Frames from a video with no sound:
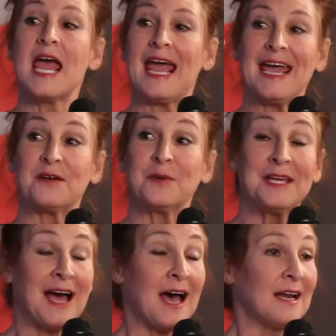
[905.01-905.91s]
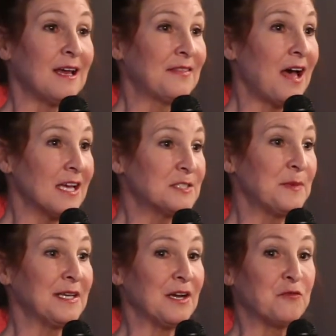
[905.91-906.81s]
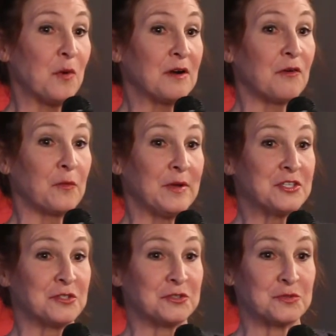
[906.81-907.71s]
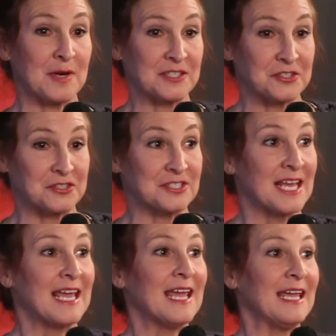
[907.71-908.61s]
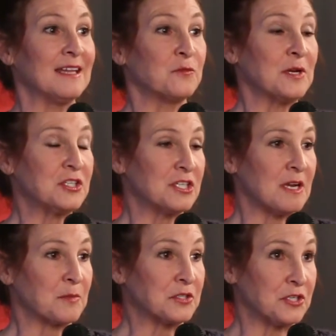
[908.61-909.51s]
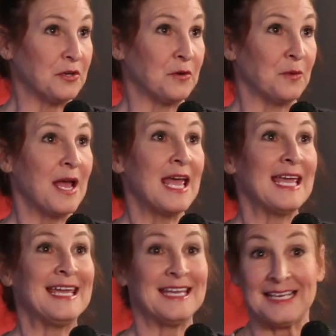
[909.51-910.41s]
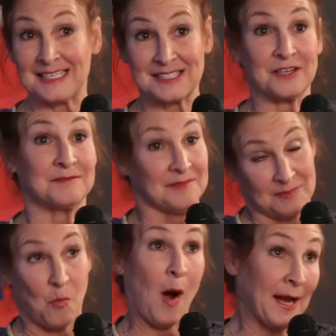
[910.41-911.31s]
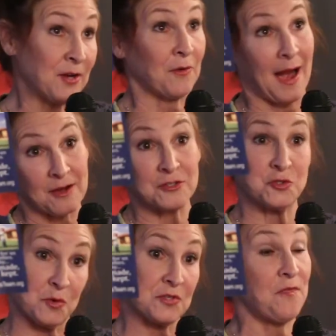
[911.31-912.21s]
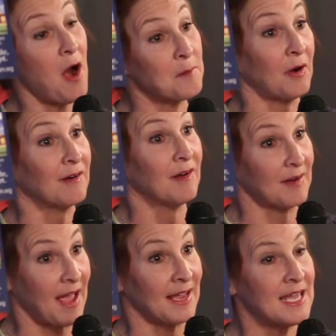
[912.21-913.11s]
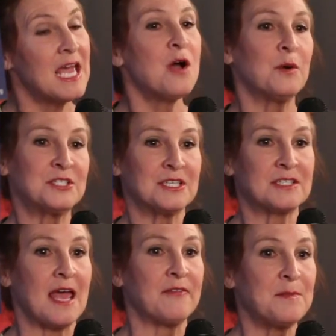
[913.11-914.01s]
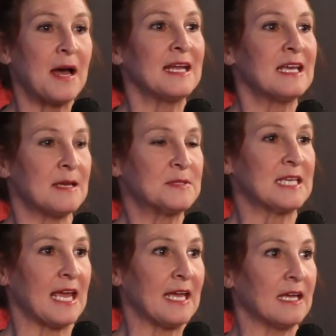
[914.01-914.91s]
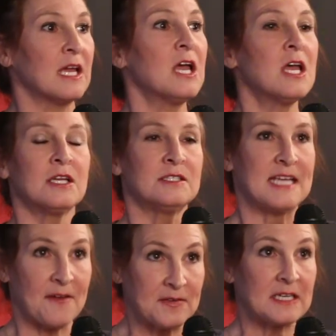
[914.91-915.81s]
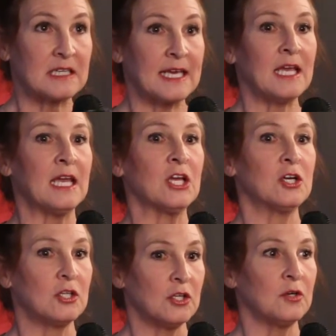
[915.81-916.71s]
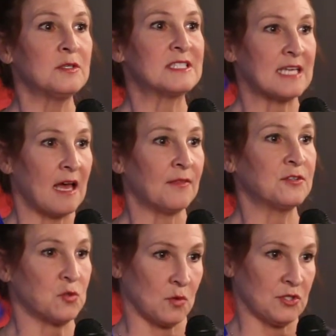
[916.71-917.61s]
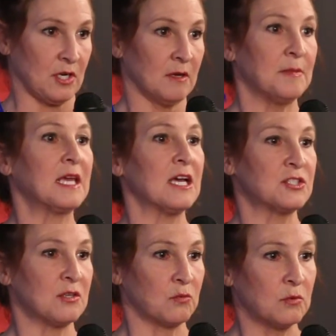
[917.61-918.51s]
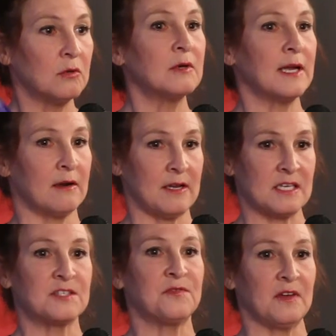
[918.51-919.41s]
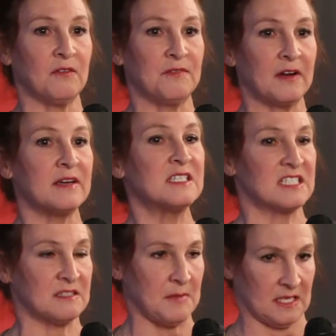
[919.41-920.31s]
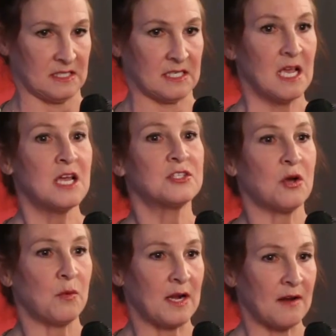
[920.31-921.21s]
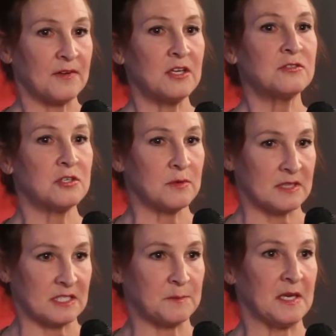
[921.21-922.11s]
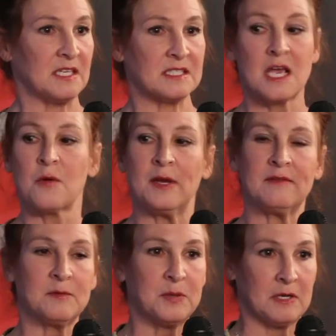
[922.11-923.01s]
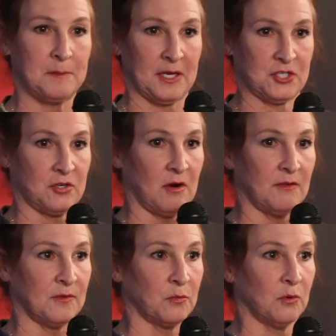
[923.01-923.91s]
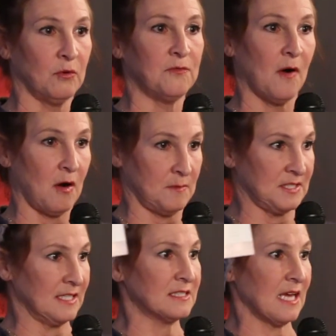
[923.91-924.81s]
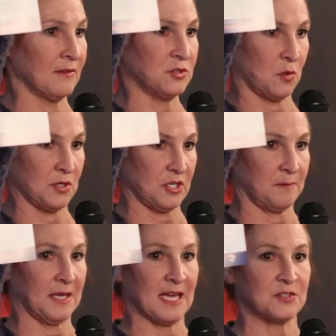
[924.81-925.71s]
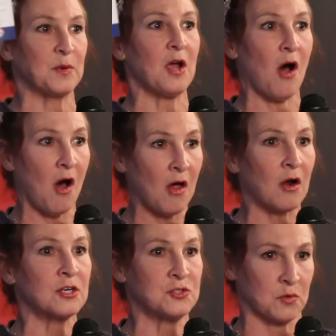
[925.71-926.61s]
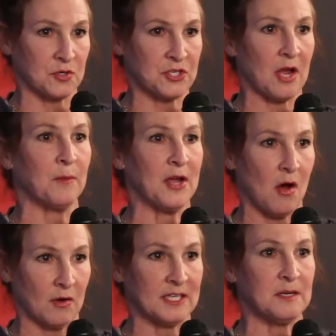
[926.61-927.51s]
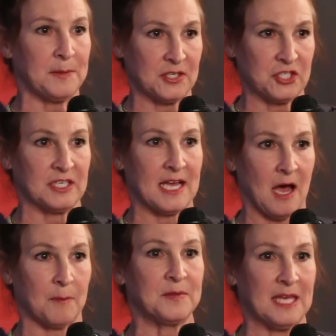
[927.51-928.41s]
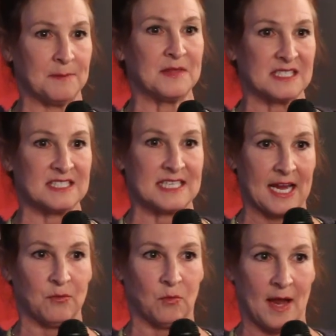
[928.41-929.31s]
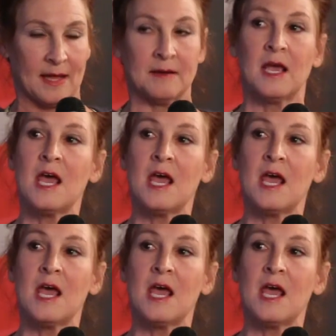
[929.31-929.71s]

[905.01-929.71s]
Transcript: And we got the husband of one of our regional directors in region number 2. He's a white cracker Georgia farmer, okay? Which is, everybody kept saying, definitely include South Georgia, because the rural areas feel very dismissed. So whatever you do with this piece, we even put a picture of the rural farms in South Georgia, because we all are Georgia and we all need to pitch in to help keep this state red.